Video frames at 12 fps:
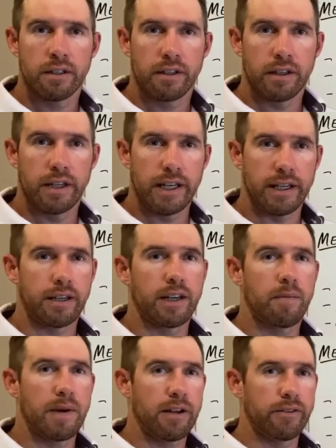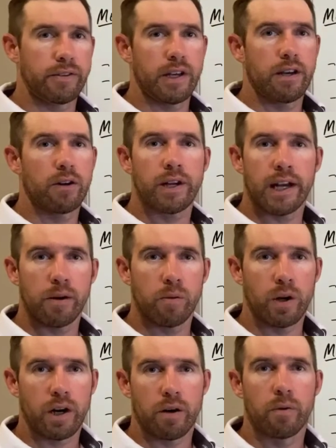they can come out and say, okay,
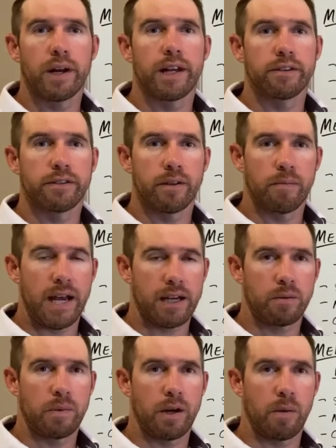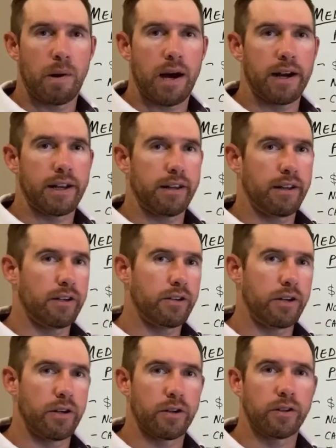we're going to raise the max amount of pocket.
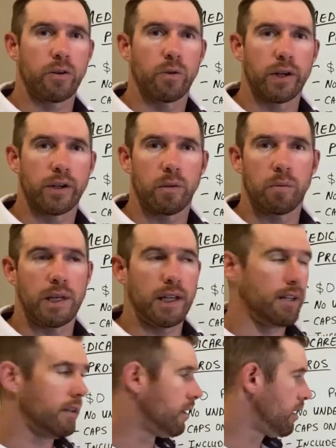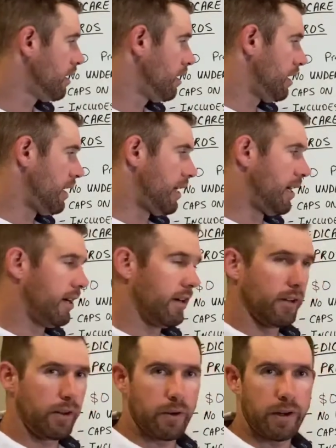This year it's going to be
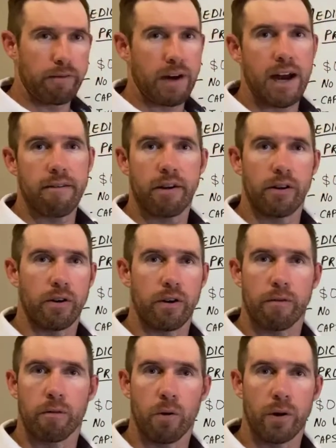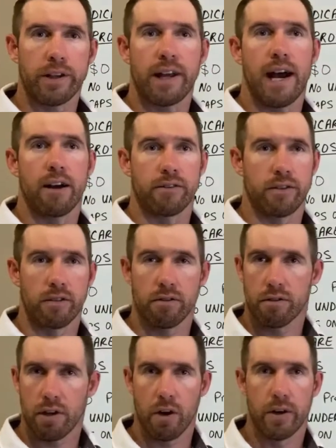$3,500 or $4,000.
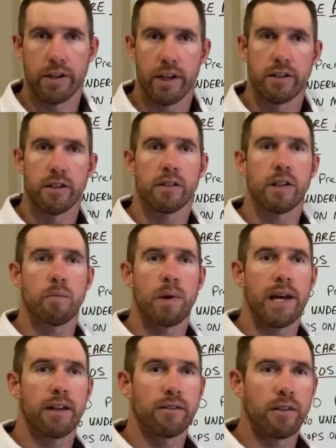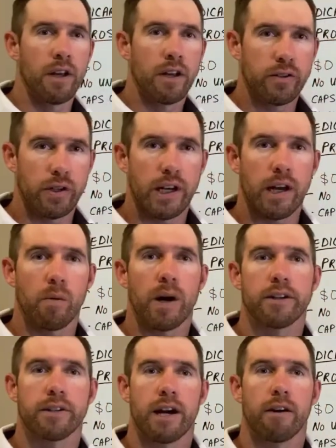So it just depends. So you got to
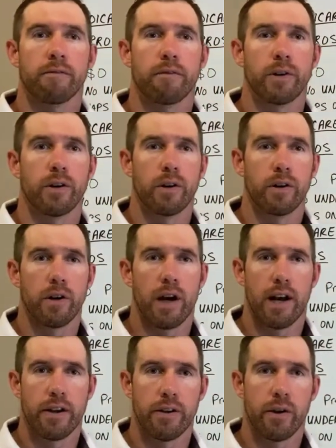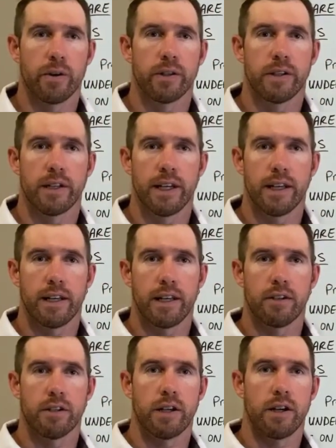watch out for your notice you get
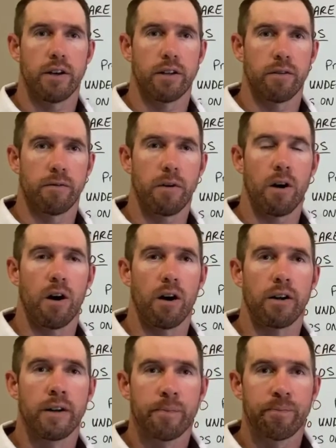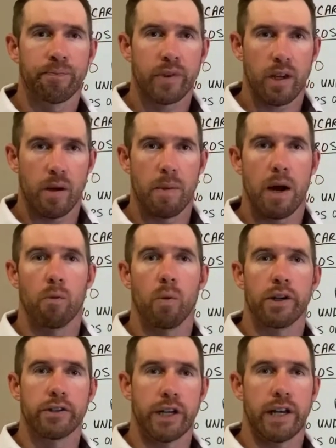each year in the fall about
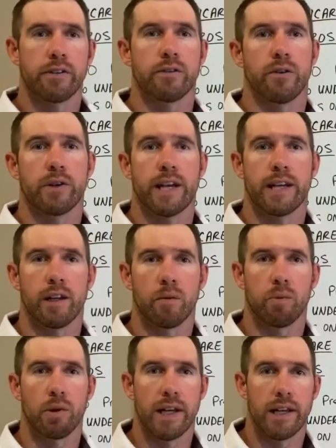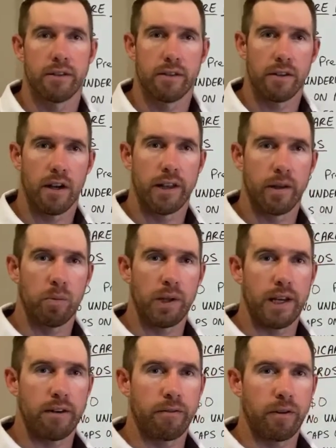what changes are taking place on the
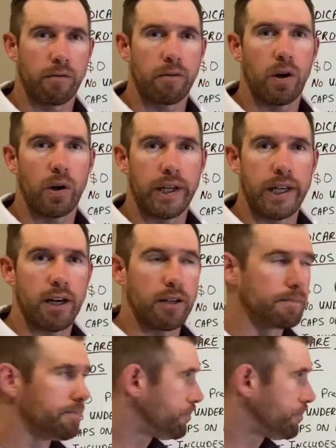plan for the following year.